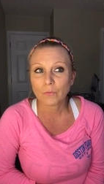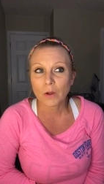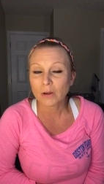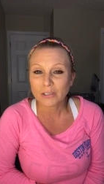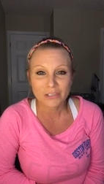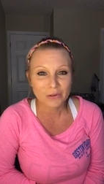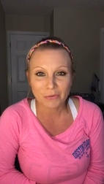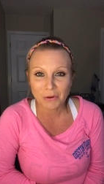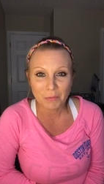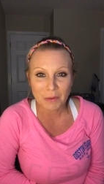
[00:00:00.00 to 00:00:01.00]
coaches are
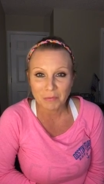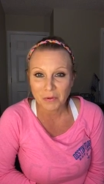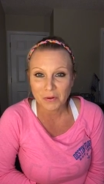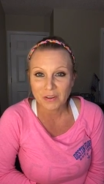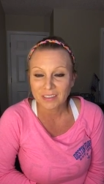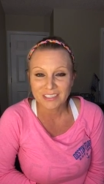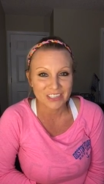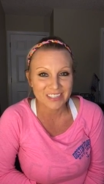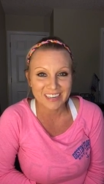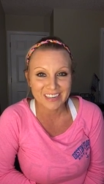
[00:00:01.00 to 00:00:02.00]
real people
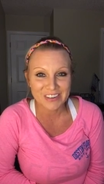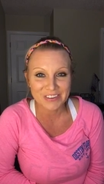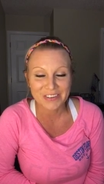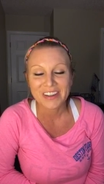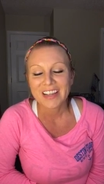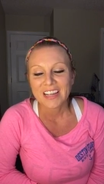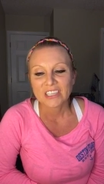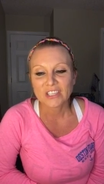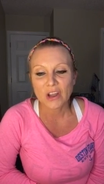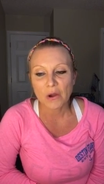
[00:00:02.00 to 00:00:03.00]
just like you
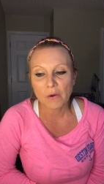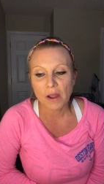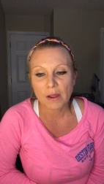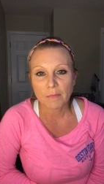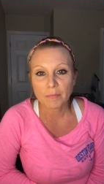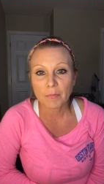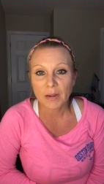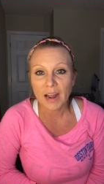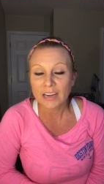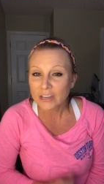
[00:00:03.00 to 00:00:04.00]
so um,
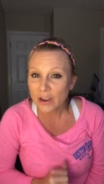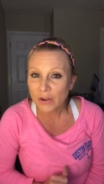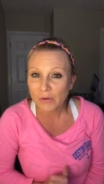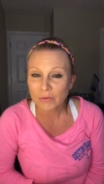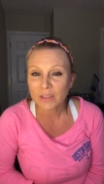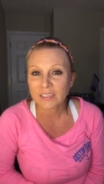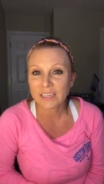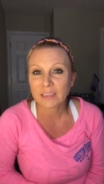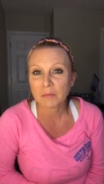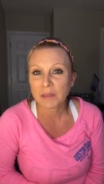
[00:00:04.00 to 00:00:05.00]
but i know that to
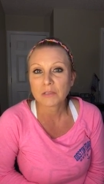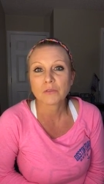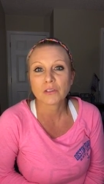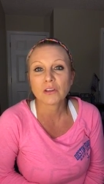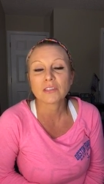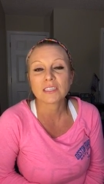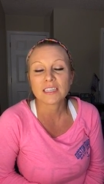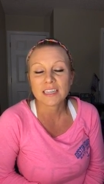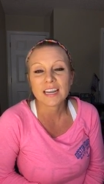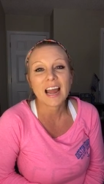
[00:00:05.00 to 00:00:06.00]
get the best results
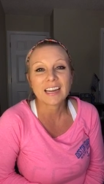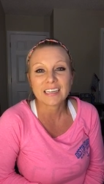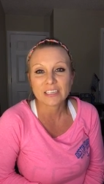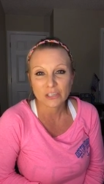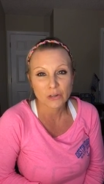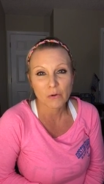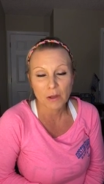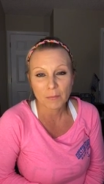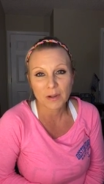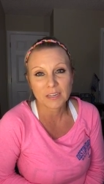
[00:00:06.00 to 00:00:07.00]
then i need to show
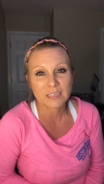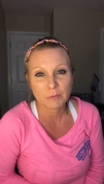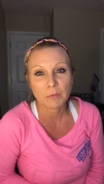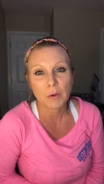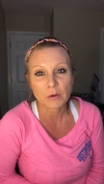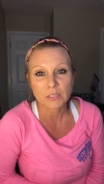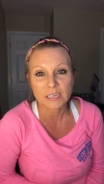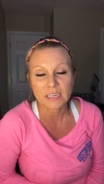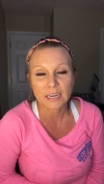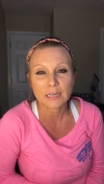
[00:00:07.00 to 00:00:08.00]
up and i need to be
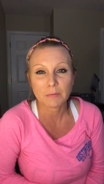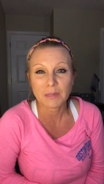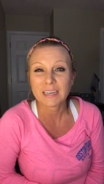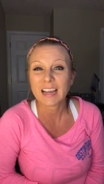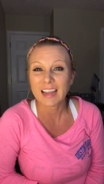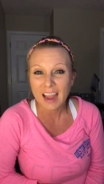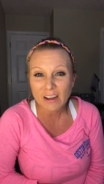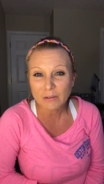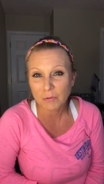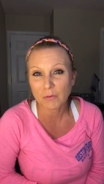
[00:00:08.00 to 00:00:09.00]
posting and i need to be
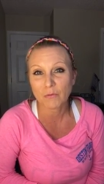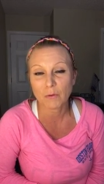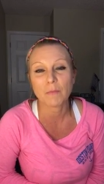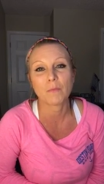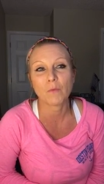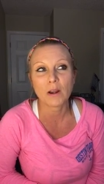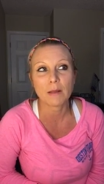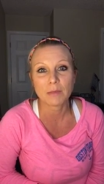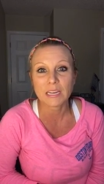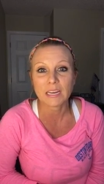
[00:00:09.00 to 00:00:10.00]
accountable from what
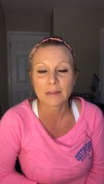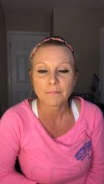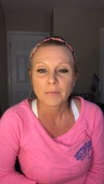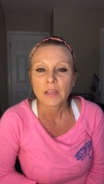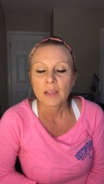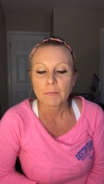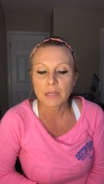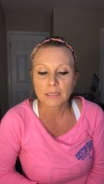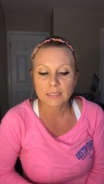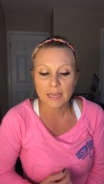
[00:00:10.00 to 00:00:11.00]
i'm eating
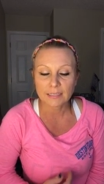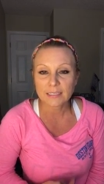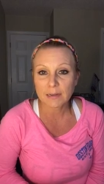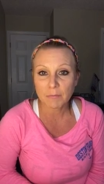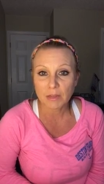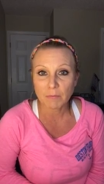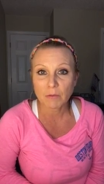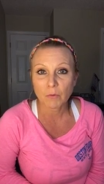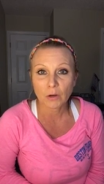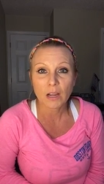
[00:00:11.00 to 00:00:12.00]
because that's going to make
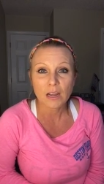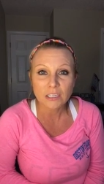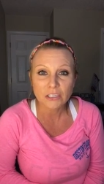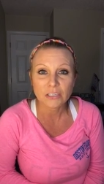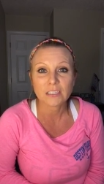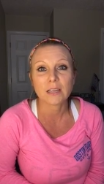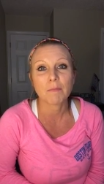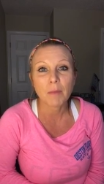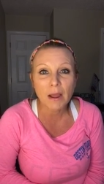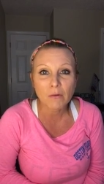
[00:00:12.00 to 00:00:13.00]
me more conscious
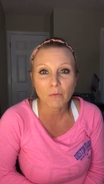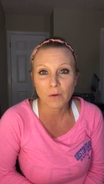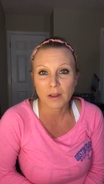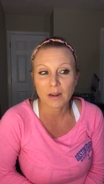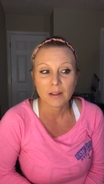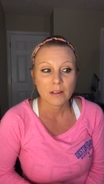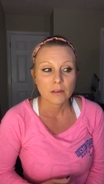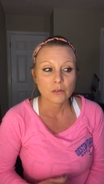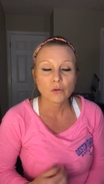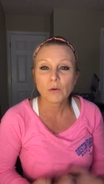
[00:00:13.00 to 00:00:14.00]
about what
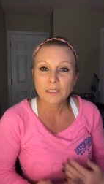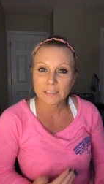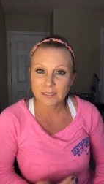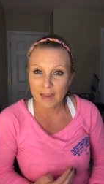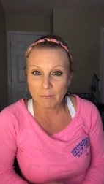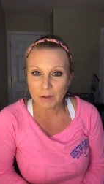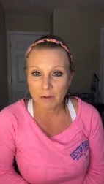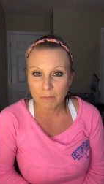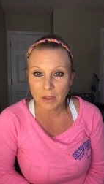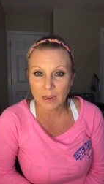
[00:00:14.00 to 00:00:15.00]
choices I'm
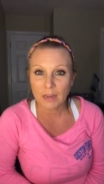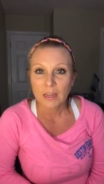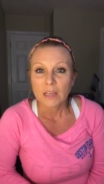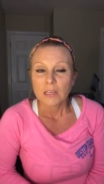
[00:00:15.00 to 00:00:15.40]
going to make.